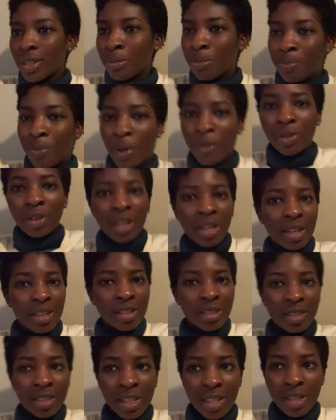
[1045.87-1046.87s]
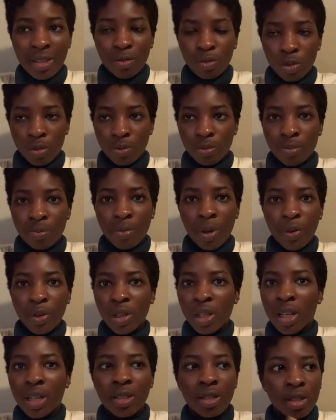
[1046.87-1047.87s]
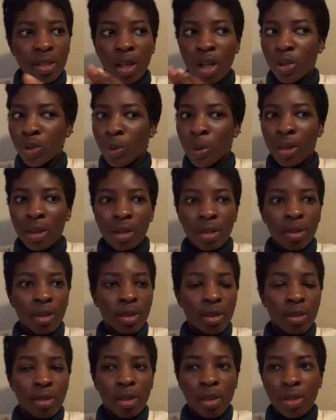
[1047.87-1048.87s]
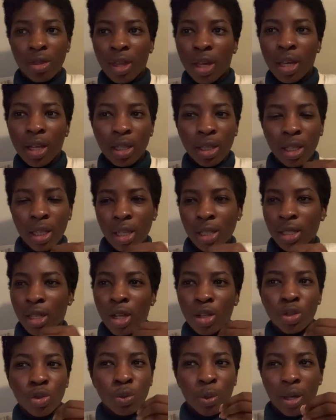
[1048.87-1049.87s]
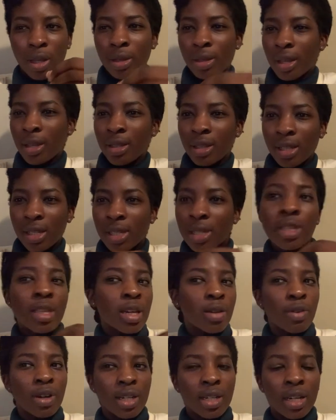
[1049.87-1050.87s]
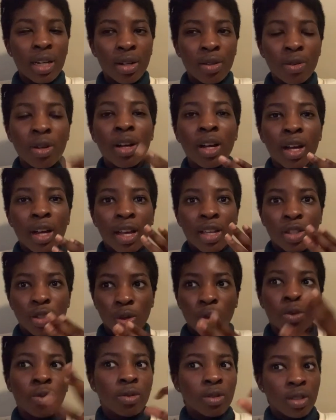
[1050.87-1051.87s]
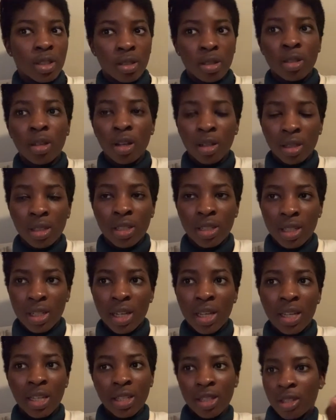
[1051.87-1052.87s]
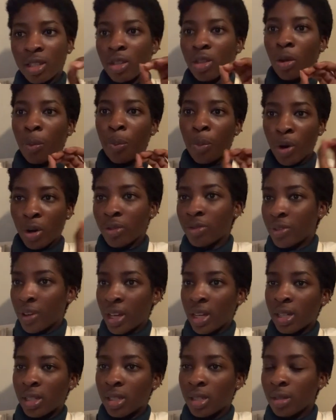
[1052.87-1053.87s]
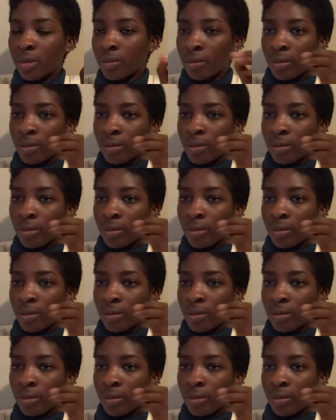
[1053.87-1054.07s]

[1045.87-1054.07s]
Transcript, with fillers: Beverly Hills. Beverly Hills is not doing the thing. It's not doing its thing right now. So Salt Lake City is the perfect